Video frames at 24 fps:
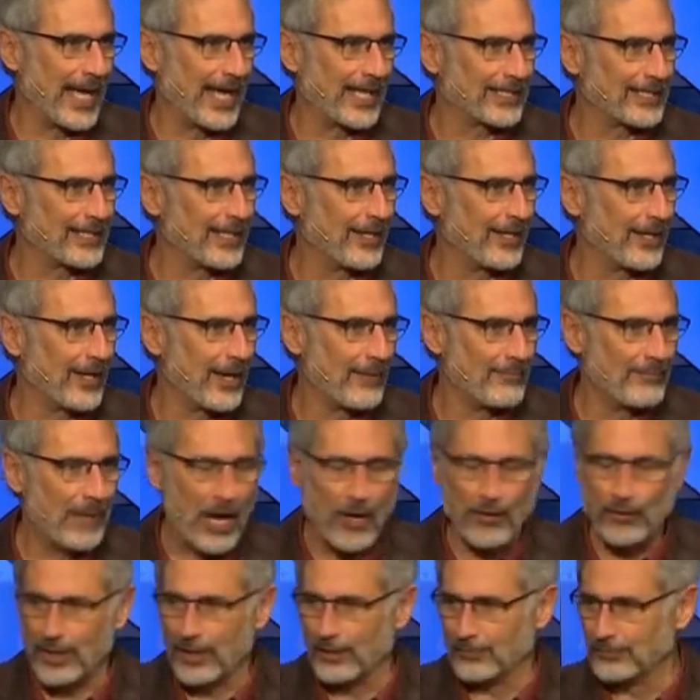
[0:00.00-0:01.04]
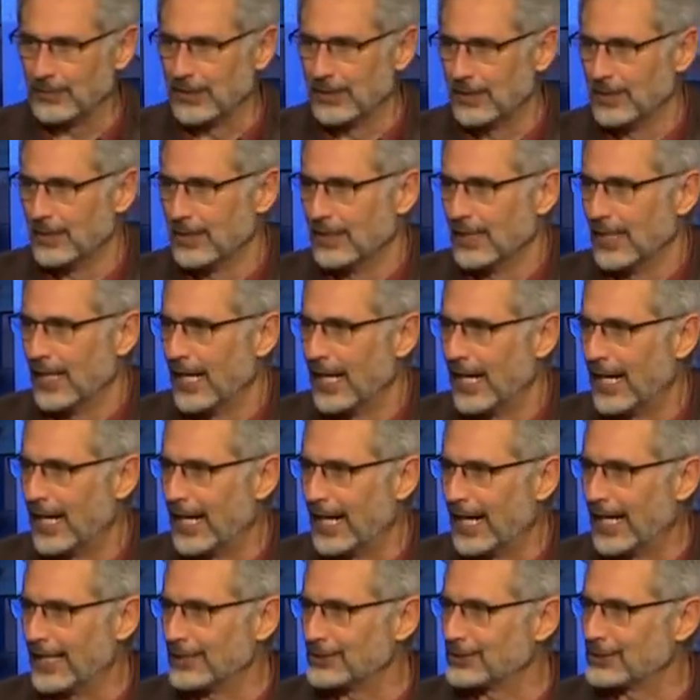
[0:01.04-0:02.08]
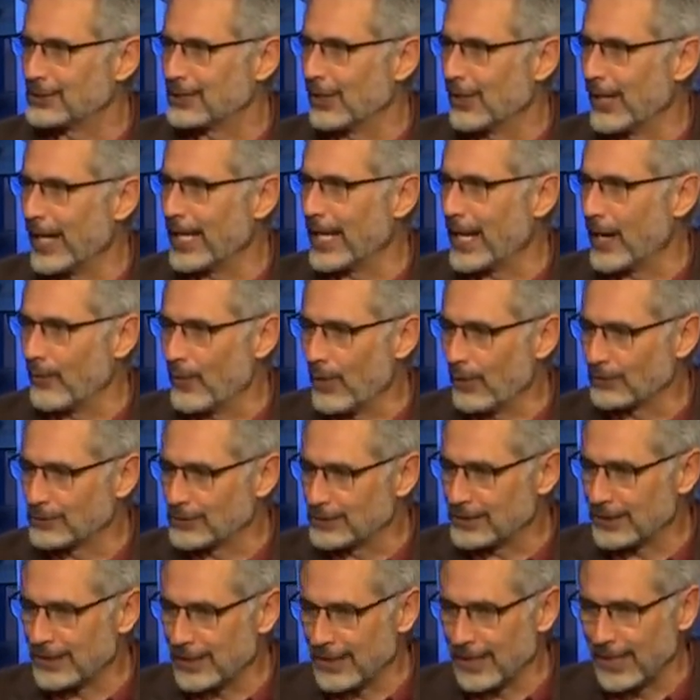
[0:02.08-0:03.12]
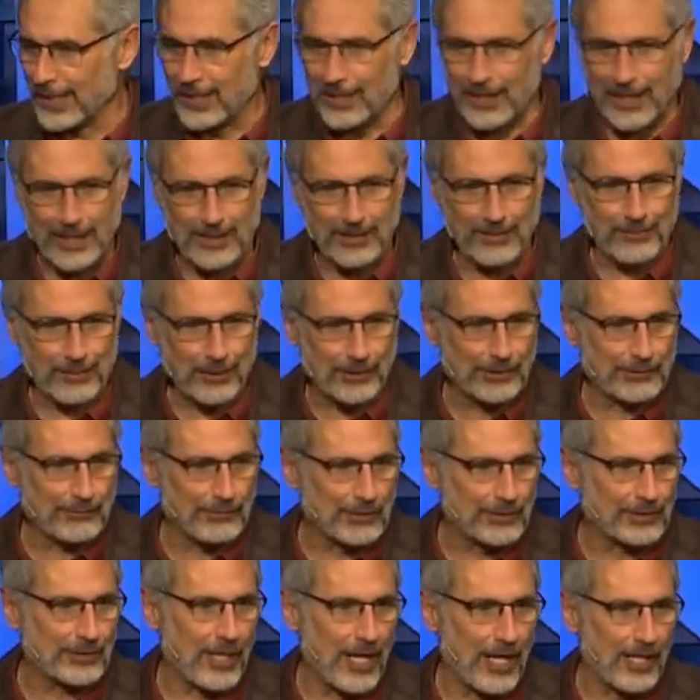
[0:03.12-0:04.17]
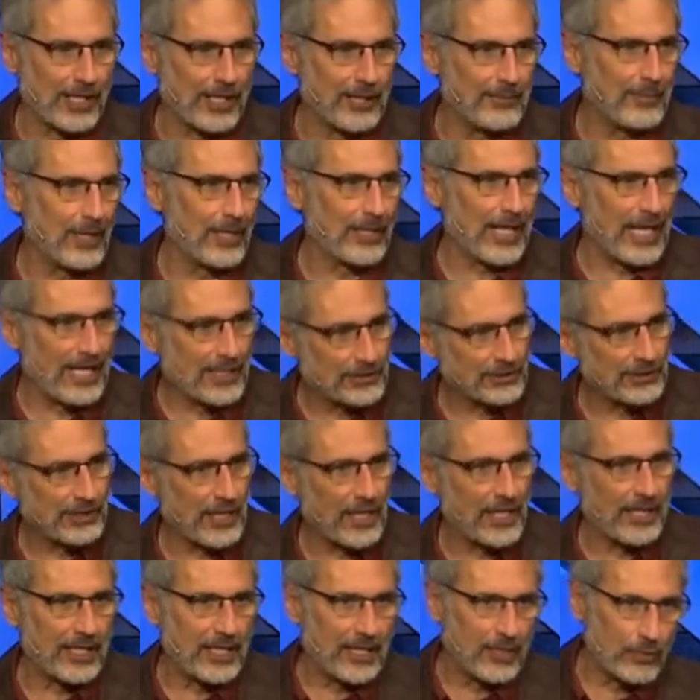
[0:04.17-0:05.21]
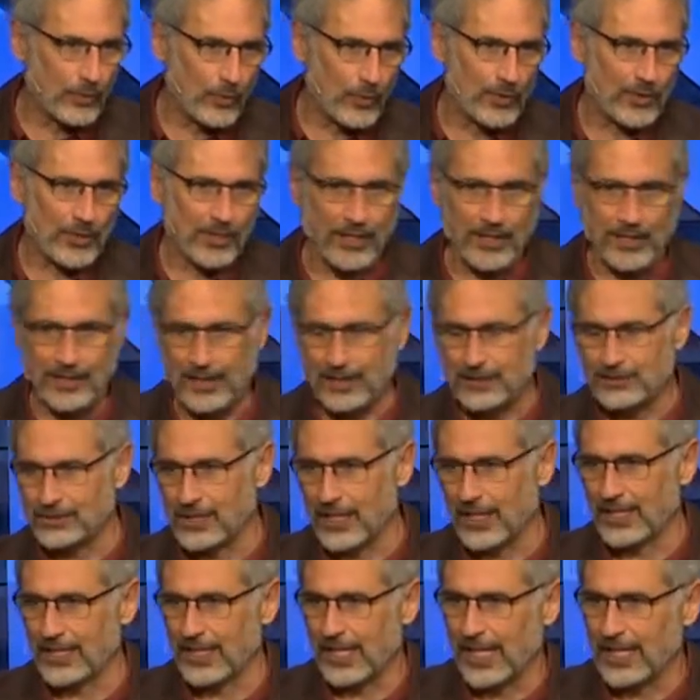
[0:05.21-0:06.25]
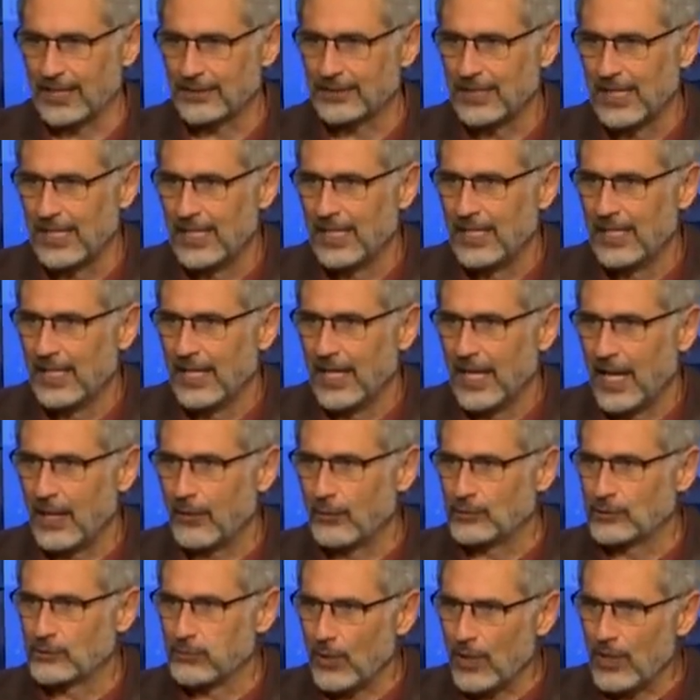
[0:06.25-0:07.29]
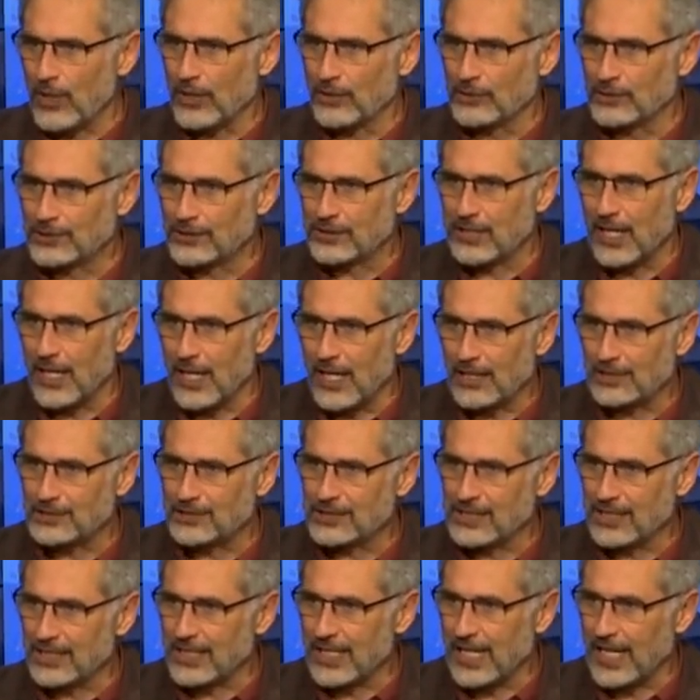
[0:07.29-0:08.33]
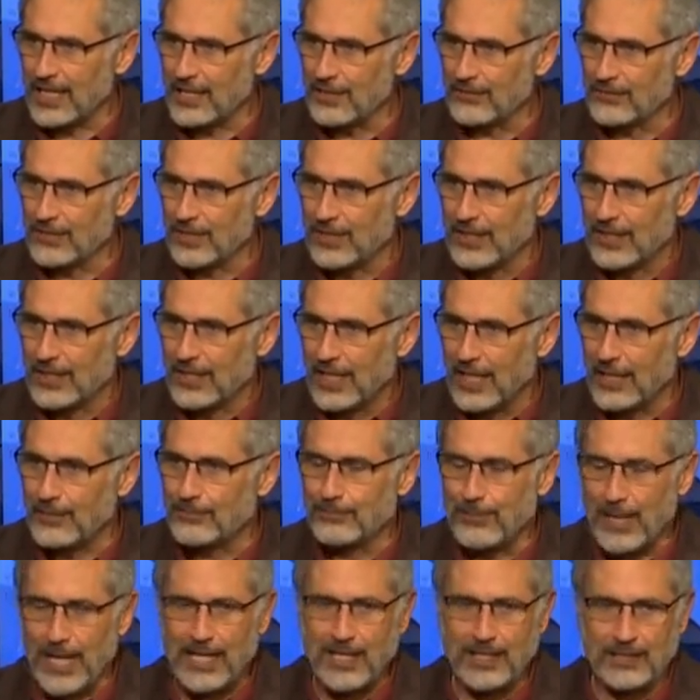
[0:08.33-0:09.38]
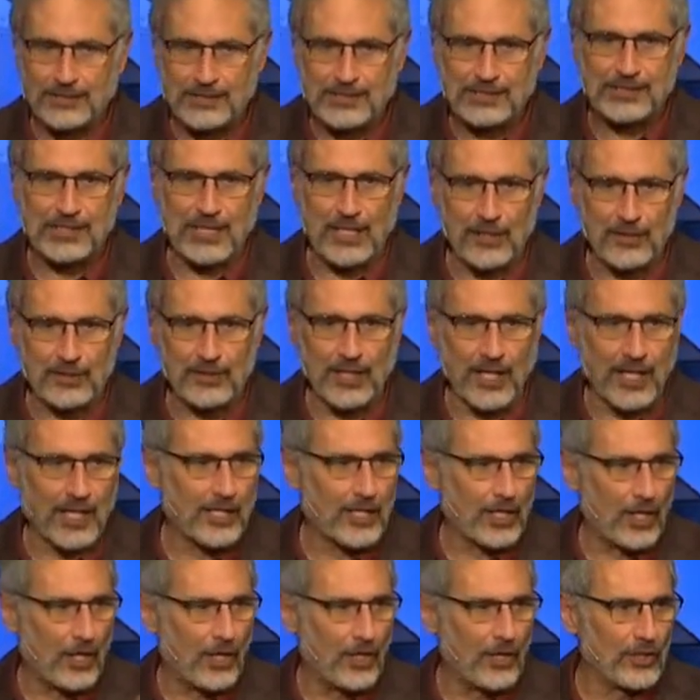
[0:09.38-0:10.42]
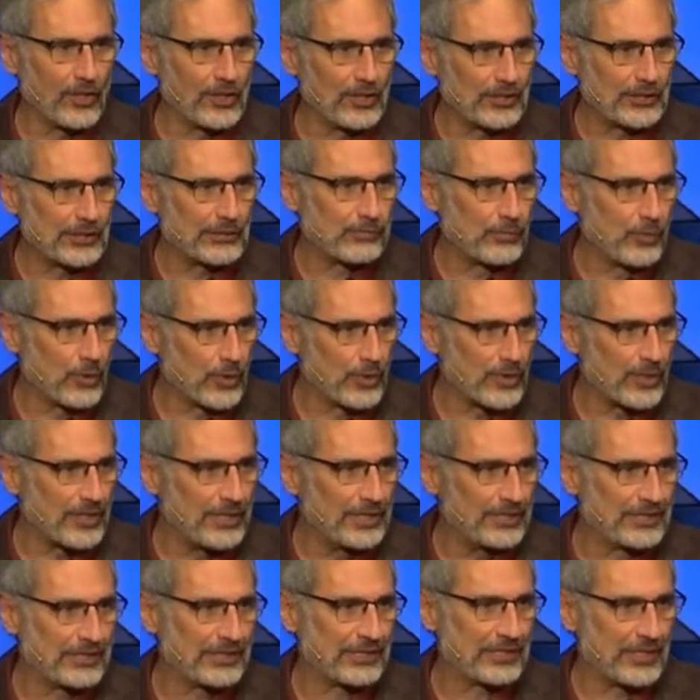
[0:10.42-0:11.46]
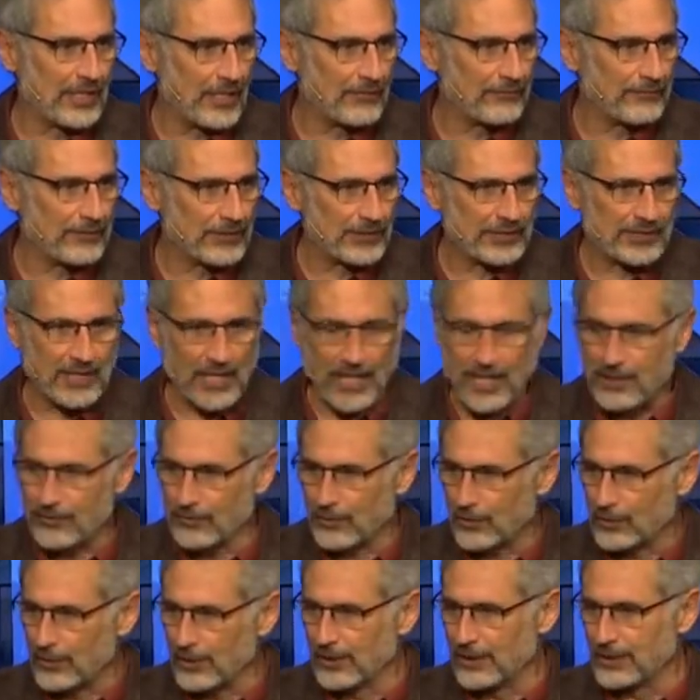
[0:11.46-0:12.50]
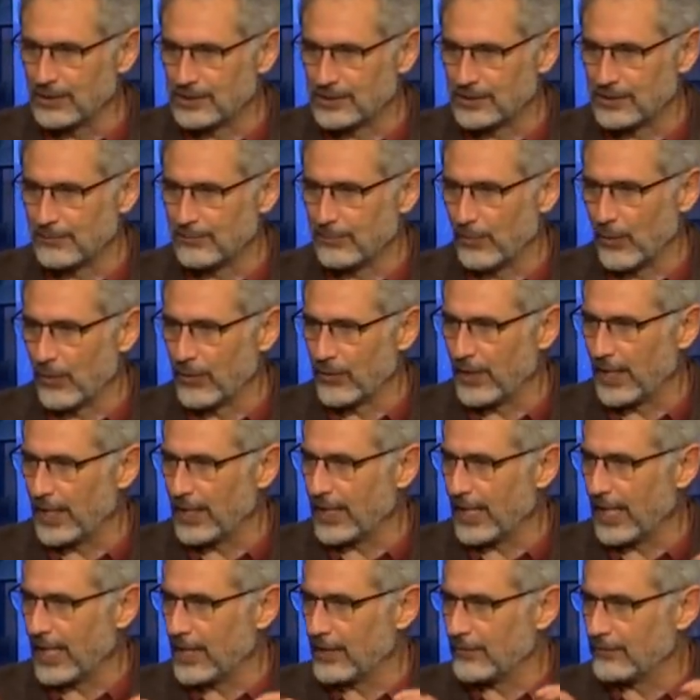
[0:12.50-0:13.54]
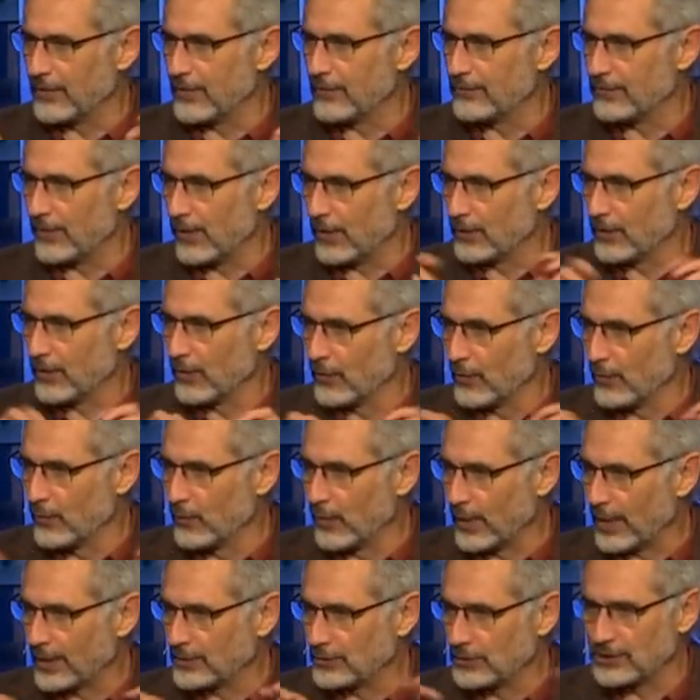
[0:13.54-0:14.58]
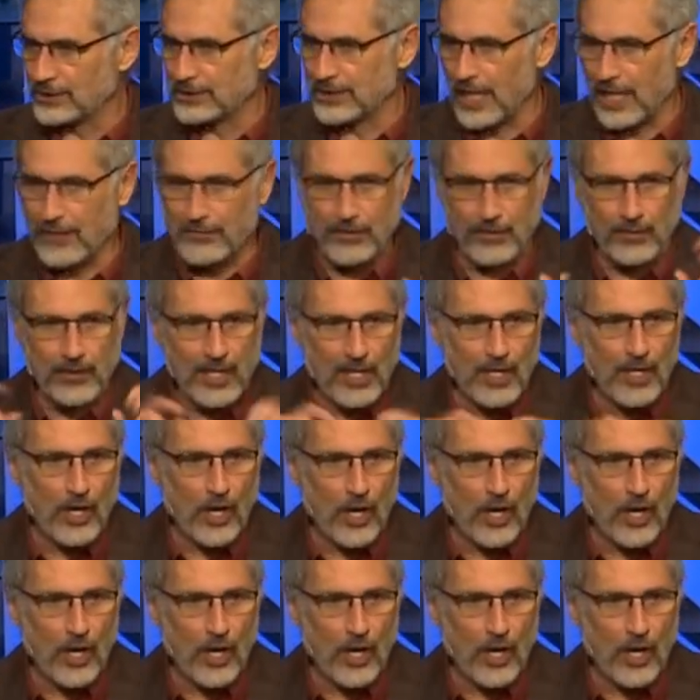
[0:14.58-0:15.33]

that uh, about him. Uh, so, anyhow, we were sitting there, and the person was talking about anxiety and worry and things like that. And it was one of those talks that kind of it made it sound like all this worry stuff is kind of a really simple thing, and if you follow what I just gave you,